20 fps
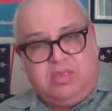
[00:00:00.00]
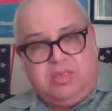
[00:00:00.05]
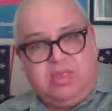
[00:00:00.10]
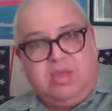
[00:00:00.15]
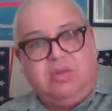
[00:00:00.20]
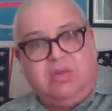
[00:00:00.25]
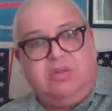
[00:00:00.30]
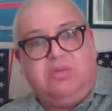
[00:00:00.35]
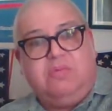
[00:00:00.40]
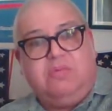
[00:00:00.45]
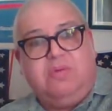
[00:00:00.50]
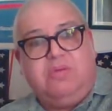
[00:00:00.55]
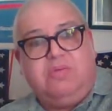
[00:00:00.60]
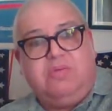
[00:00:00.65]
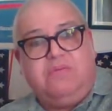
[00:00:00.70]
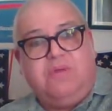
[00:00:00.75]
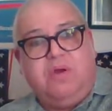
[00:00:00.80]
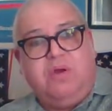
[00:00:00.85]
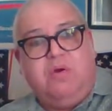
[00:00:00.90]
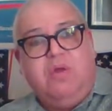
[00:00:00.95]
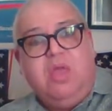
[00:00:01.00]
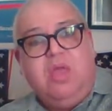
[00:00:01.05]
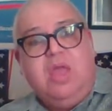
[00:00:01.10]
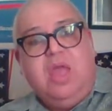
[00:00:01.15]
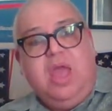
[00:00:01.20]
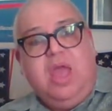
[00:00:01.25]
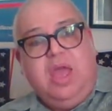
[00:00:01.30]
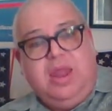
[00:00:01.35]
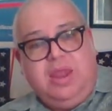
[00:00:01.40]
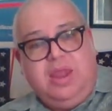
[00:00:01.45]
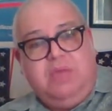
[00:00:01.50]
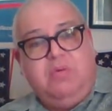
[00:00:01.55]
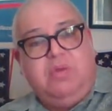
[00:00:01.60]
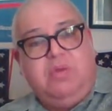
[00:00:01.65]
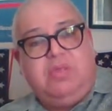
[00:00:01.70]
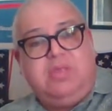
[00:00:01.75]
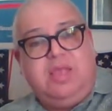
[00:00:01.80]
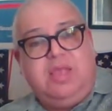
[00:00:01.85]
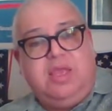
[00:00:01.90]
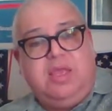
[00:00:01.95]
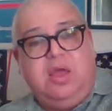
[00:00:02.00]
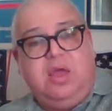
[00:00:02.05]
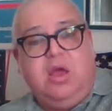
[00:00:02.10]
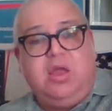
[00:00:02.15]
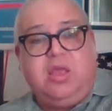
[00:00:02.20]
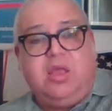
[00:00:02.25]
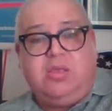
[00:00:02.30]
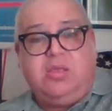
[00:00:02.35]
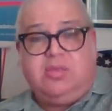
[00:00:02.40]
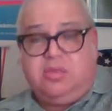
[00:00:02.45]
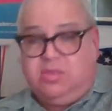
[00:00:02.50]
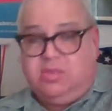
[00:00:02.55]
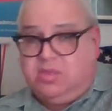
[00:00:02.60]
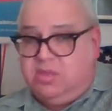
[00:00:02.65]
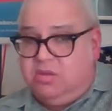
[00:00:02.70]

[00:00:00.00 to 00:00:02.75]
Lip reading: Donald Rumsfeld, and he was the youngest